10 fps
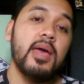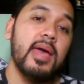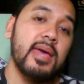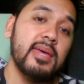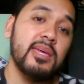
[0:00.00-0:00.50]

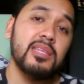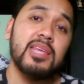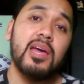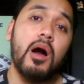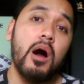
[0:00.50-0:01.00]
And
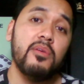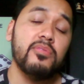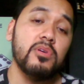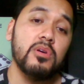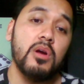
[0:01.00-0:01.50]
they
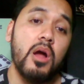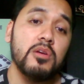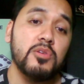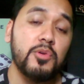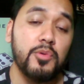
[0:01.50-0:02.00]
offer
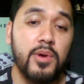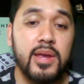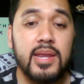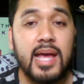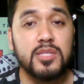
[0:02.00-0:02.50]

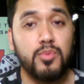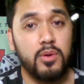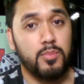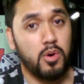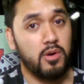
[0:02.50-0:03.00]
great export
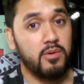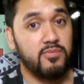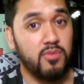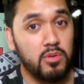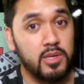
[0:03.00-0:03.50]

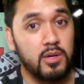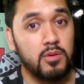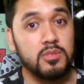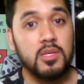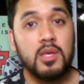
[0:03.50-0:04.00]

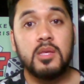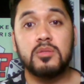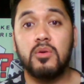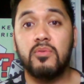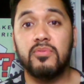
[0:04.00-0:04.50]
portfolios.
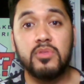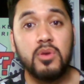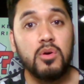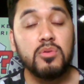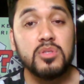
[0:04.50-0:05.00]
So for
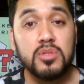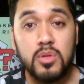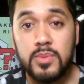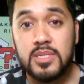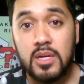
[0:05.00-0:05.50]
those
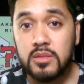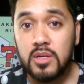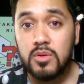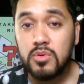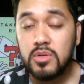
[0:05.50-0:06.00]
newbies out there
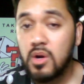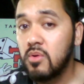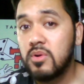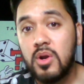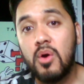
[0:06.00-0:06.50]
who don't
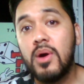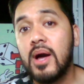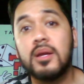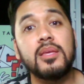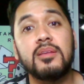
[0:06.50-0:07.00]
know how
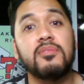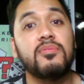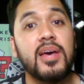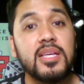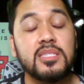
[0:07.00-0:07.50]
to
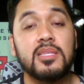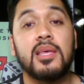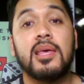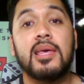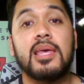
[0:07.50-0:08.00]
invest
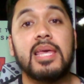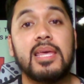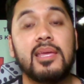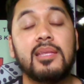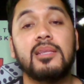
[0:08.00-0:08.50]

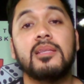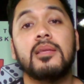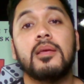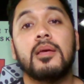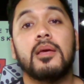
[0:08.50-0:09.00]
in
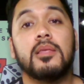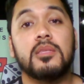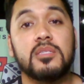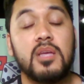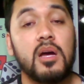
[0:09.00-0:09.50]
the
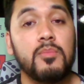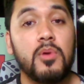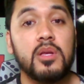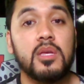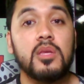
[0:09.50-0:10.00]
stock
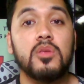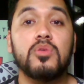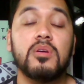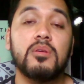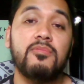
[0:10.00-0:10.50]
market, you
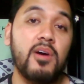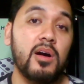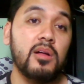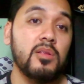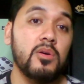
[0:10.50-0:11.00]
could
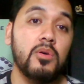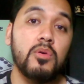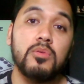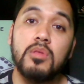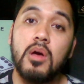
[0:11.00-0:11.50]

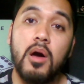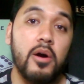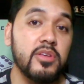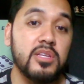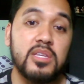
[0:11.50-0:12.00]
follow all
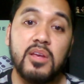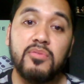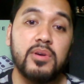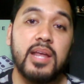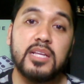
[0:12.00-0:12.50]
the
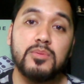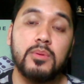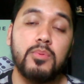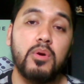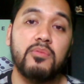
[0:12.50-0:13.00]
different expert
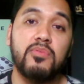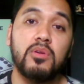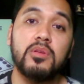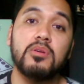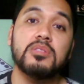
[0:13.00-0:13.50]

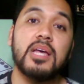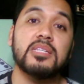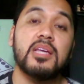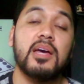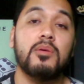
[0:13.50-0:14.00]
portfolios as
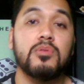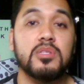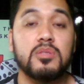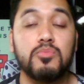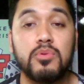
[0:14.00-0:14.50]
I
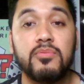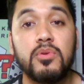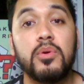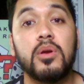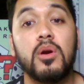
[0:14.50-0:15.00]
was
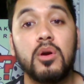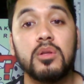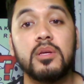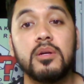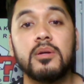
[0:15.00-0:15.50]
reviewing
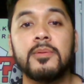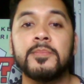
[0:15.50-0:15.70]
earlier.